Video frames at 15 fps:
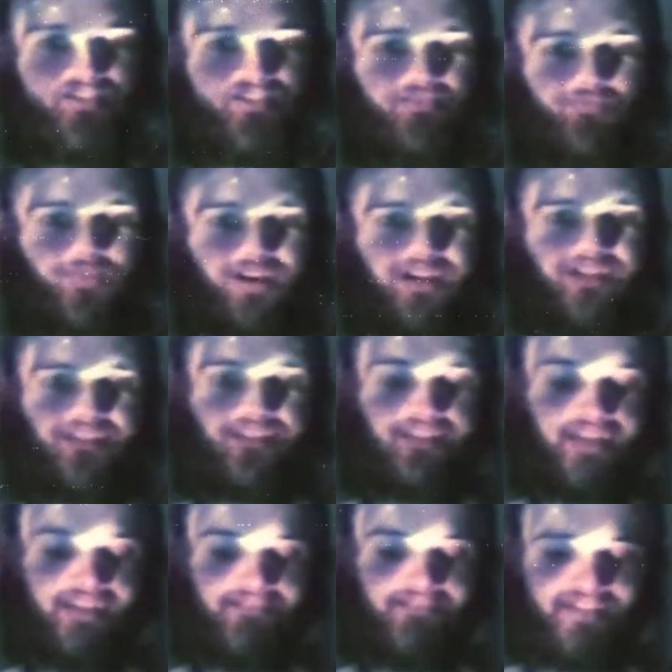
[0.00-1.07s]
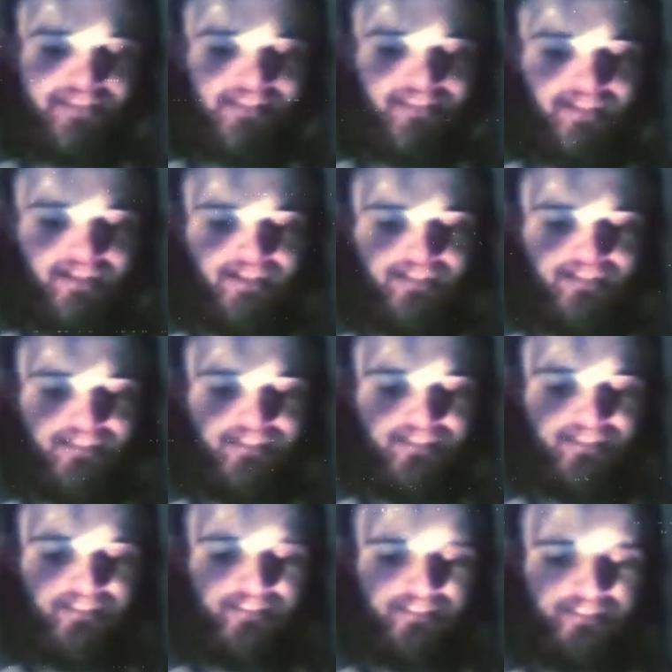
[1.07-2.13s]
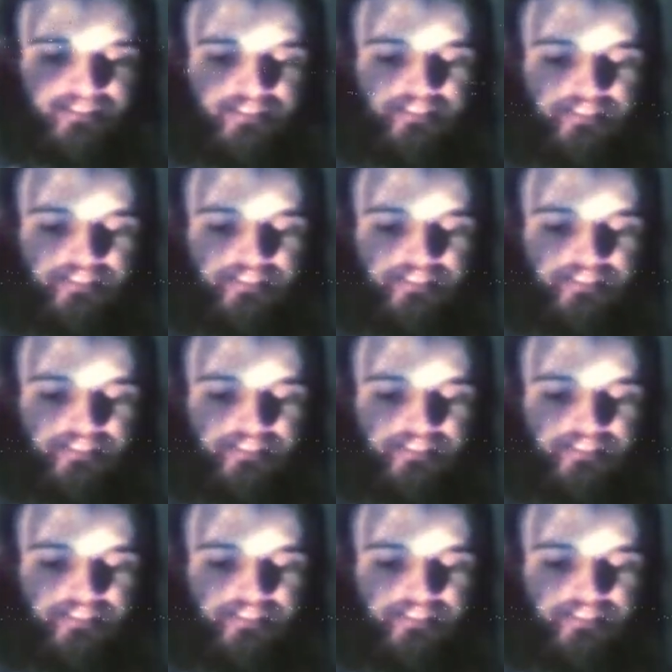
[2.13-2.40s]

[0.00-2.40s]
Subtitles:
intersection where day meets night.